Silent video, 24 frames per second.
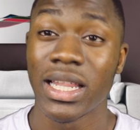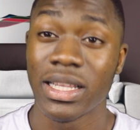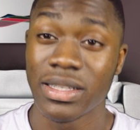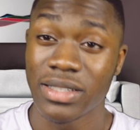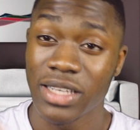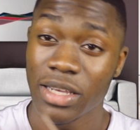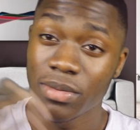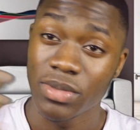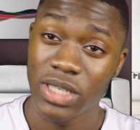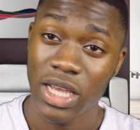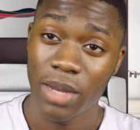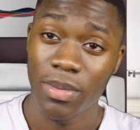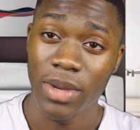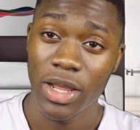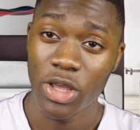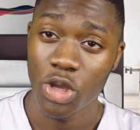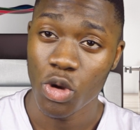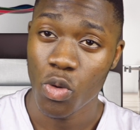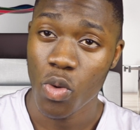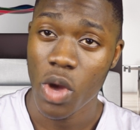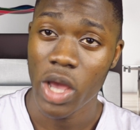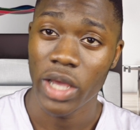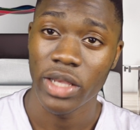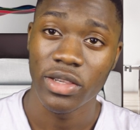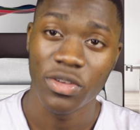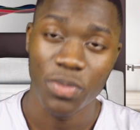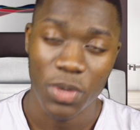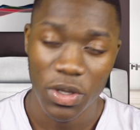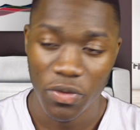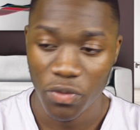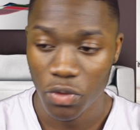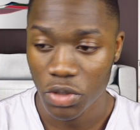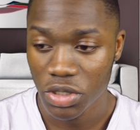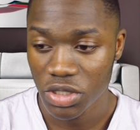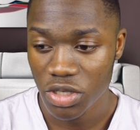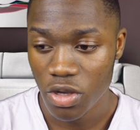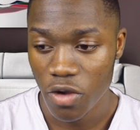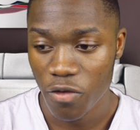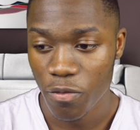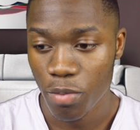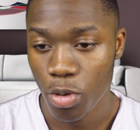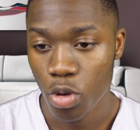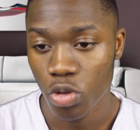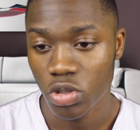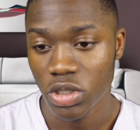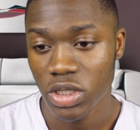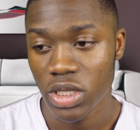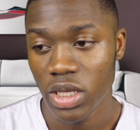At the same time, let your work speak for itself.
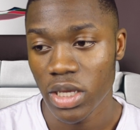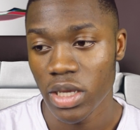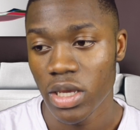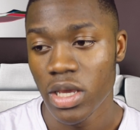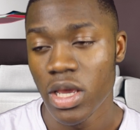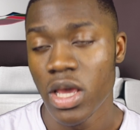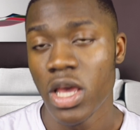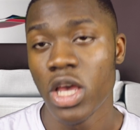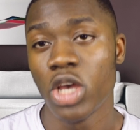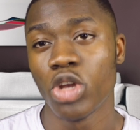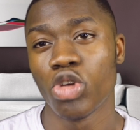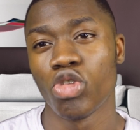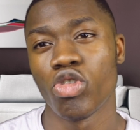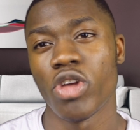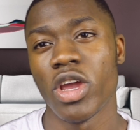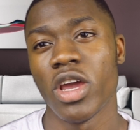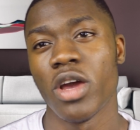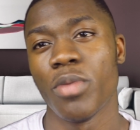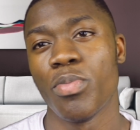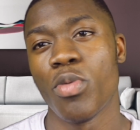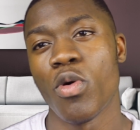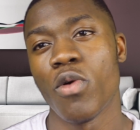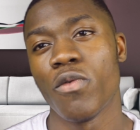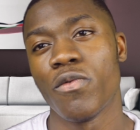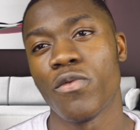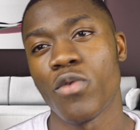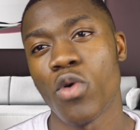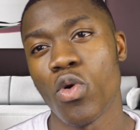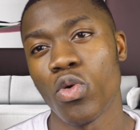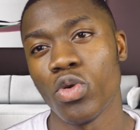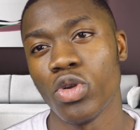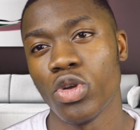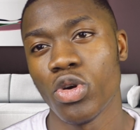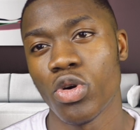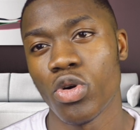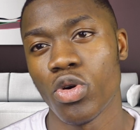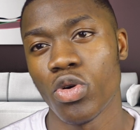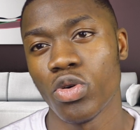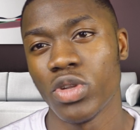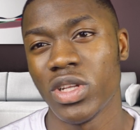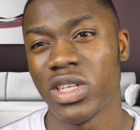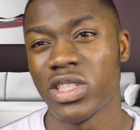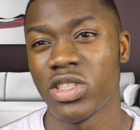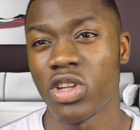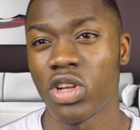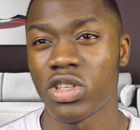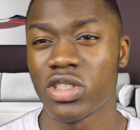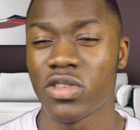Post it, create a portfolio.
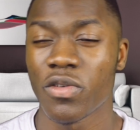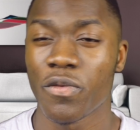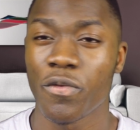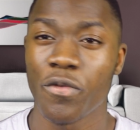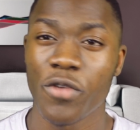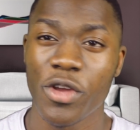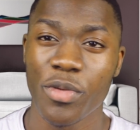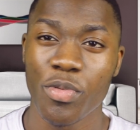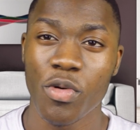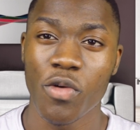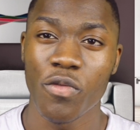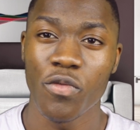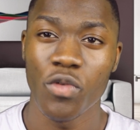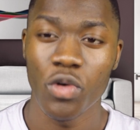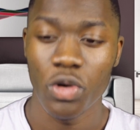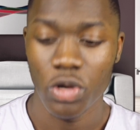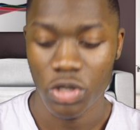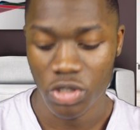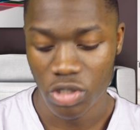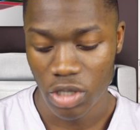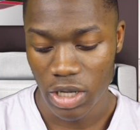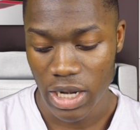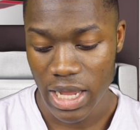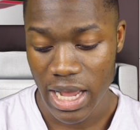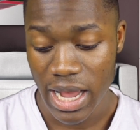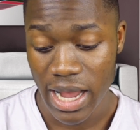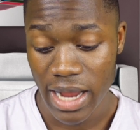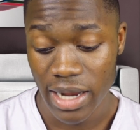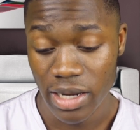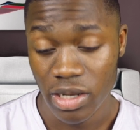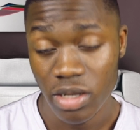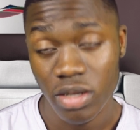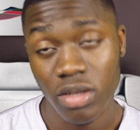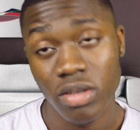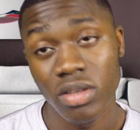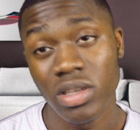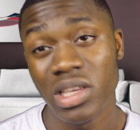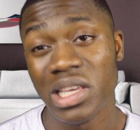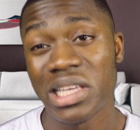There's lots of free portfolios online.